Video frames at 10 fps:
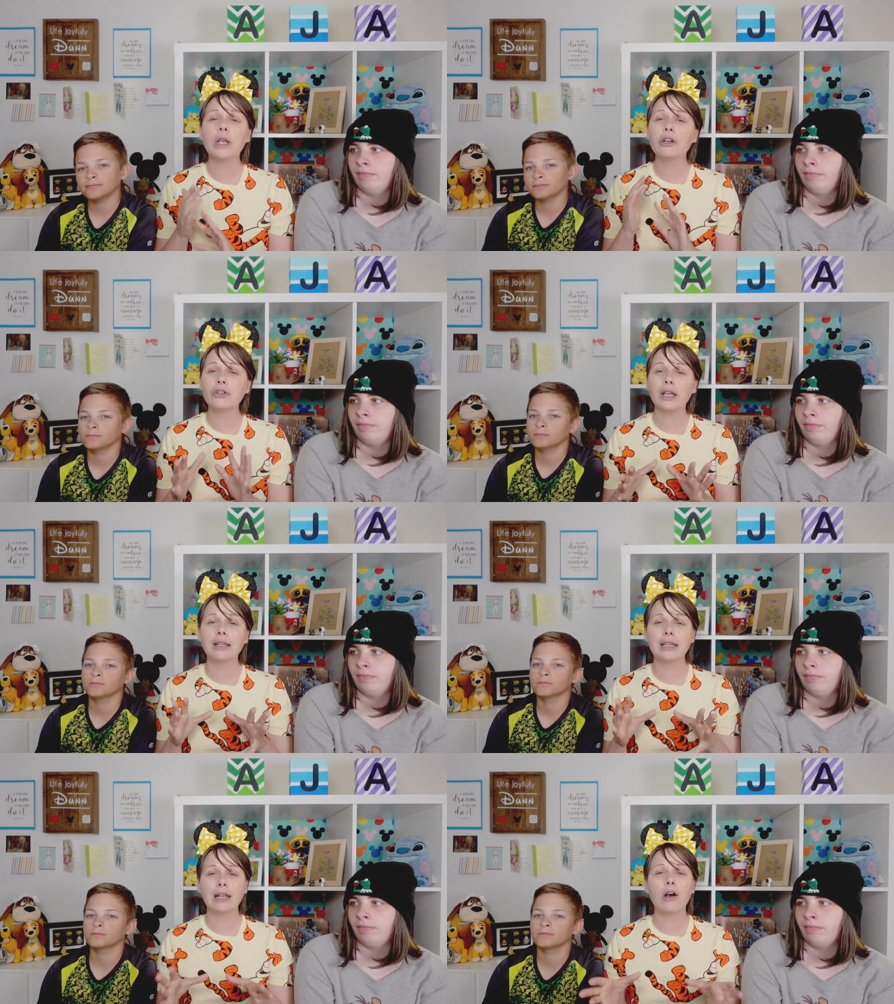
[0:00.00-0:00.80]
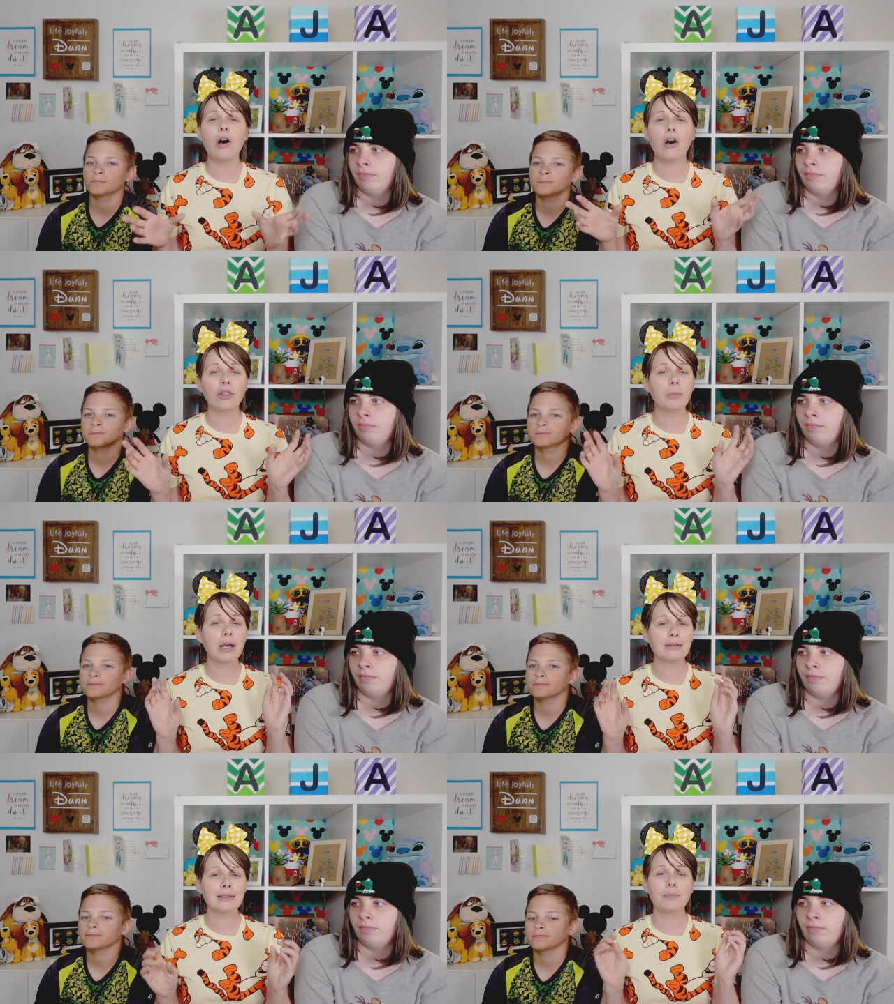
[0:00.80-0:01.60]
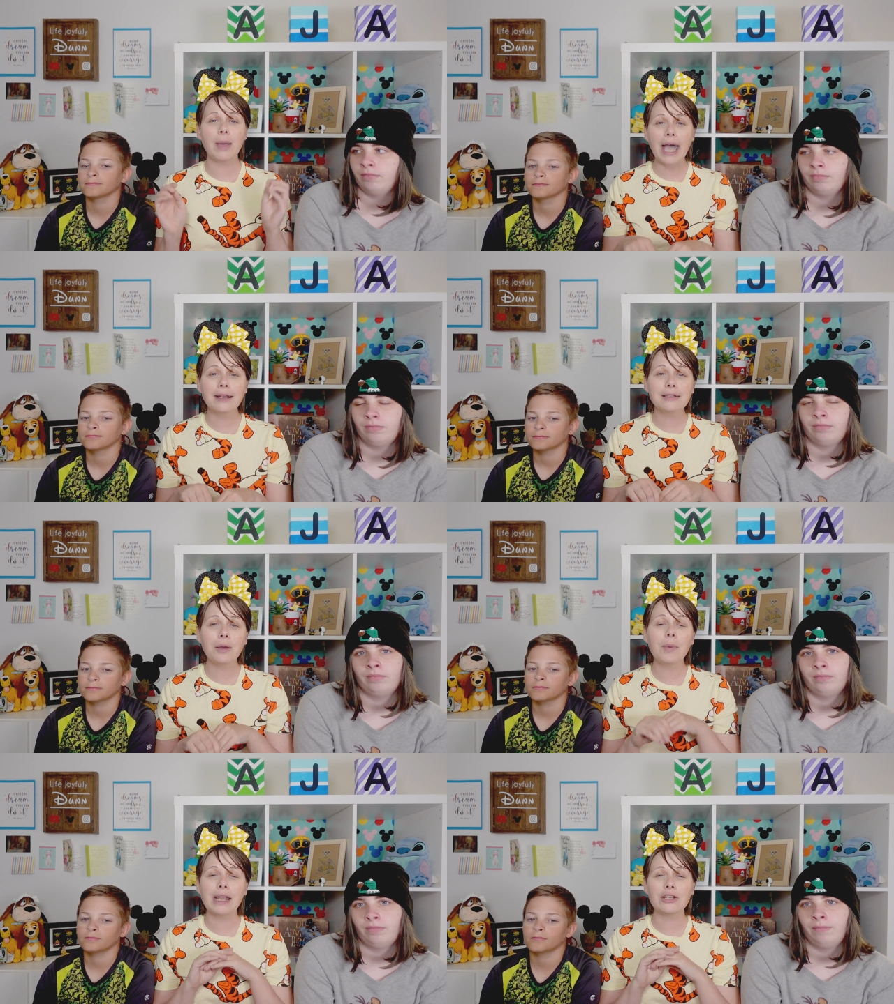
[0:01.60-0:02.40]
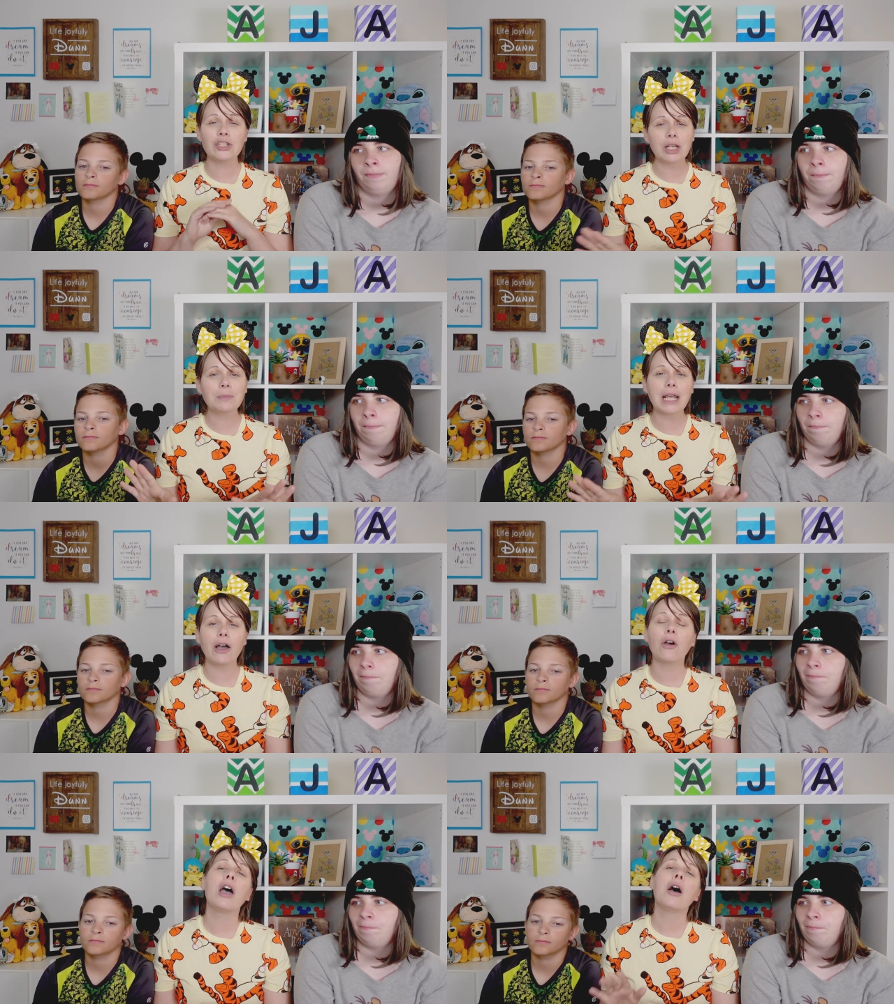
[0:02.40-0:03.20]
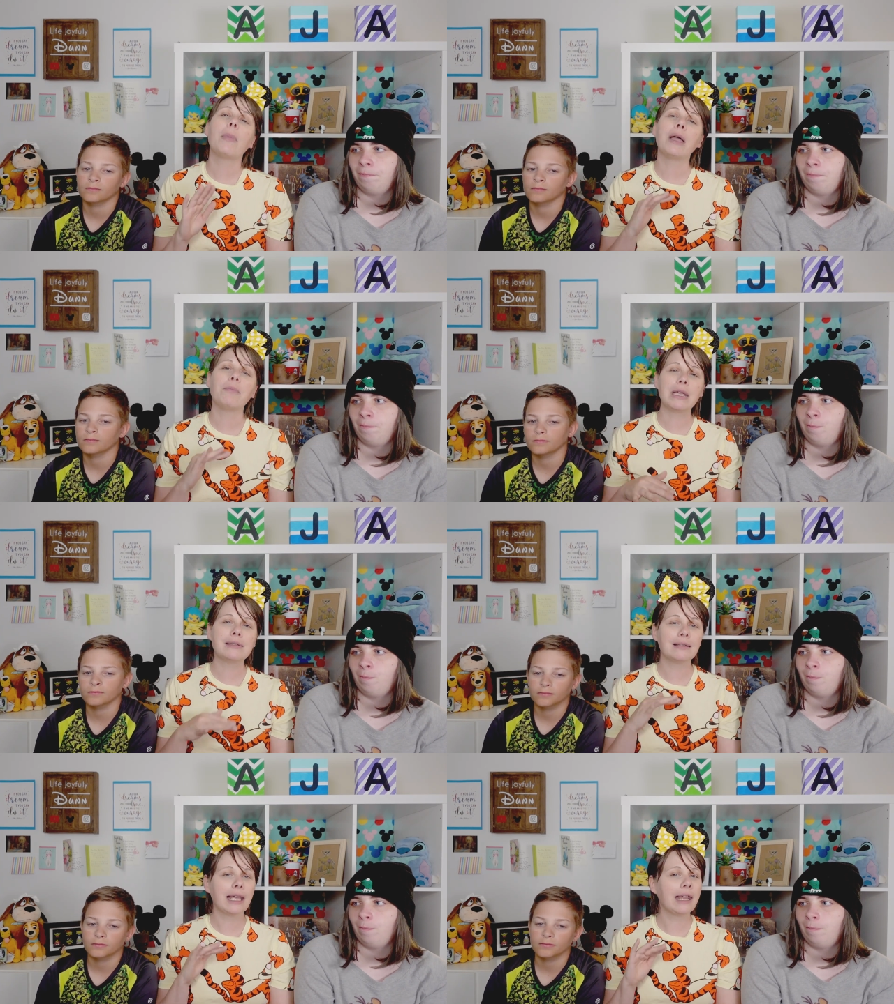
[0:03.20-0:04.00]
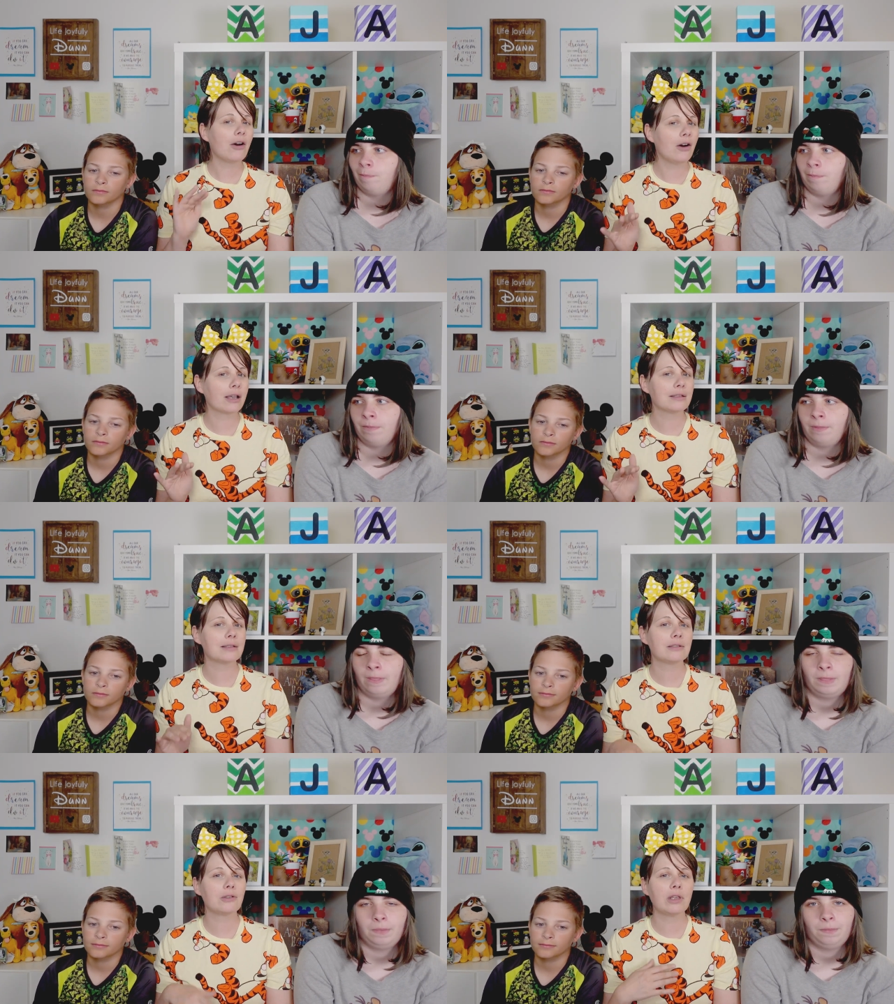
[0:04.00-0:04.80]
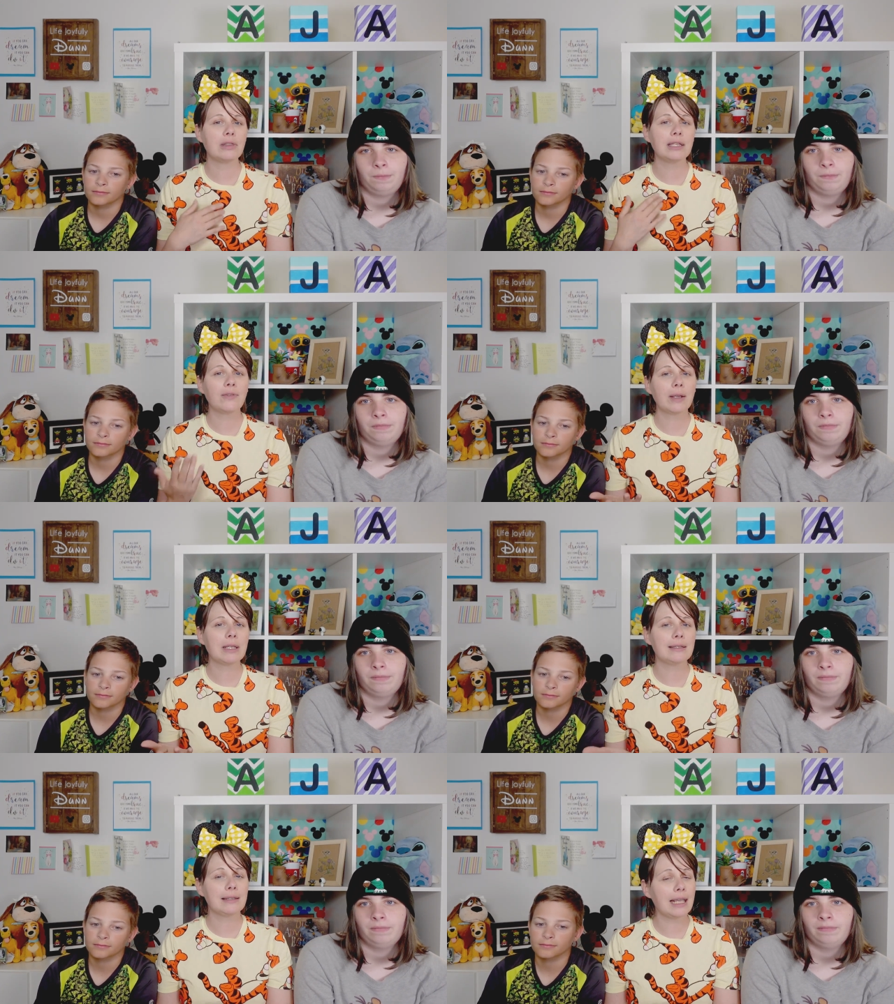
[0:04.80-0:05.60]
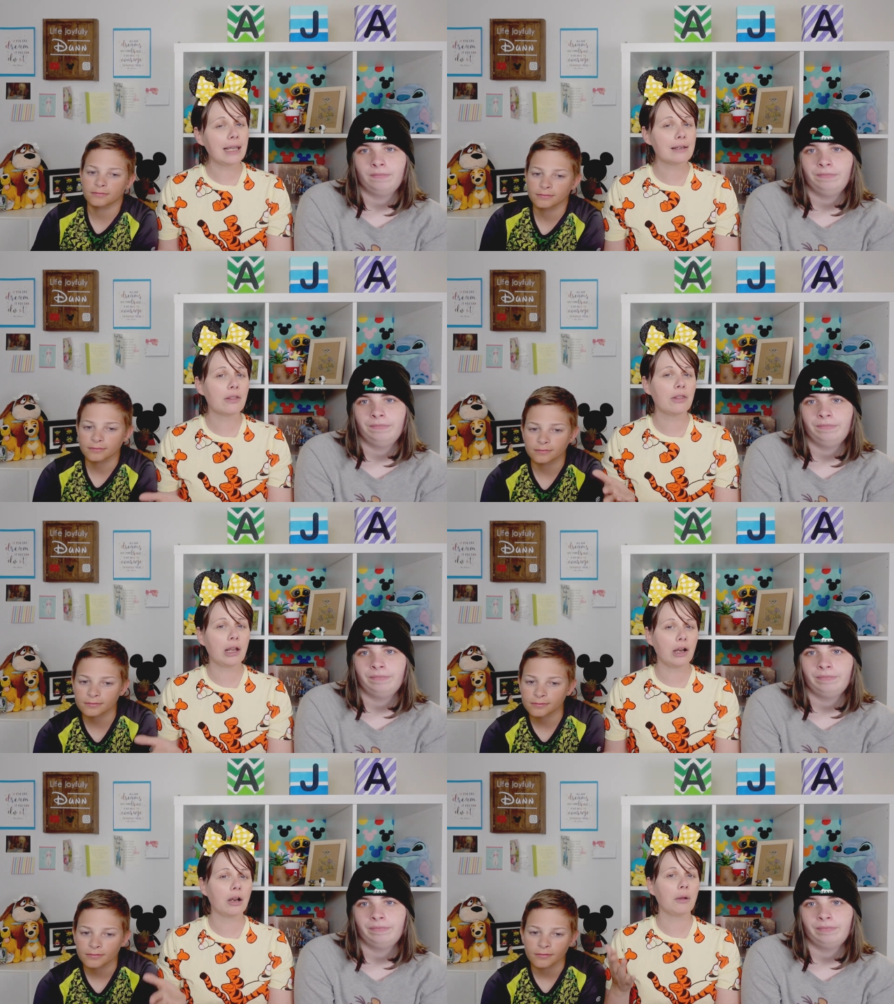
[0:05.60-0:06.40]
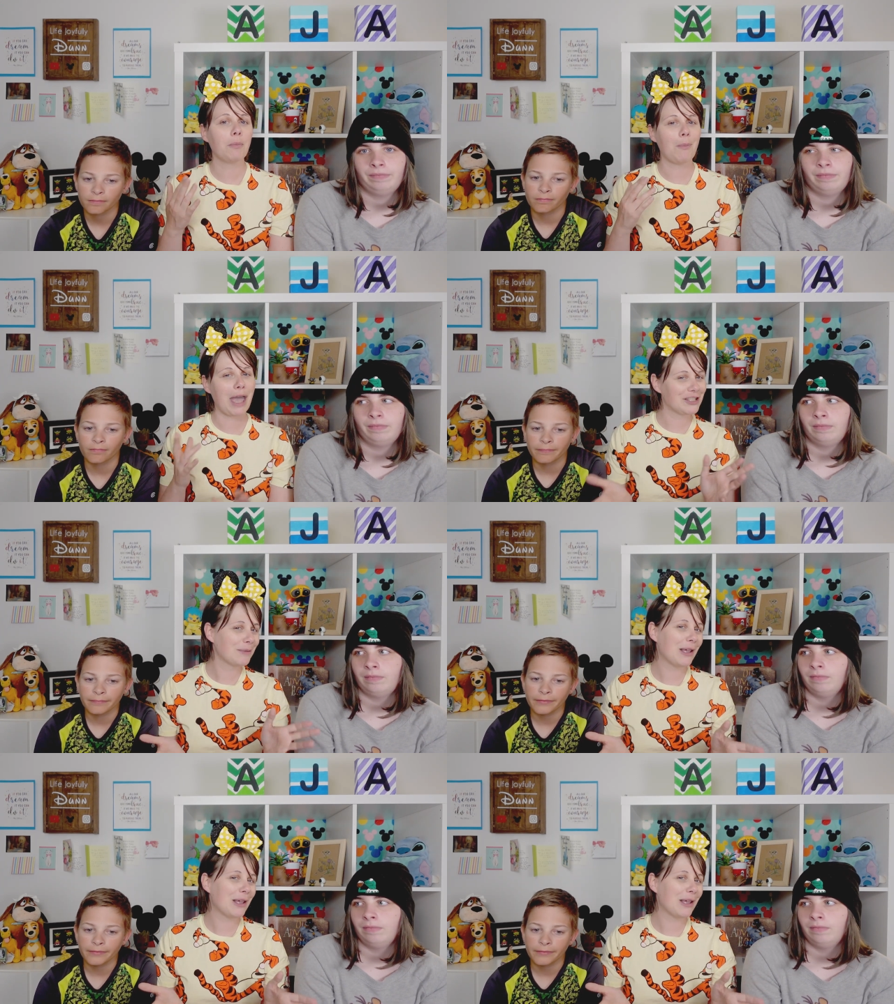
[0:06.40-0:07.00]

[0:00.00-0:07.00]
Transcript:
Speaker 1: we are trying to get all the boxes packed up and shipped out by mid to late August so that these families get their Magic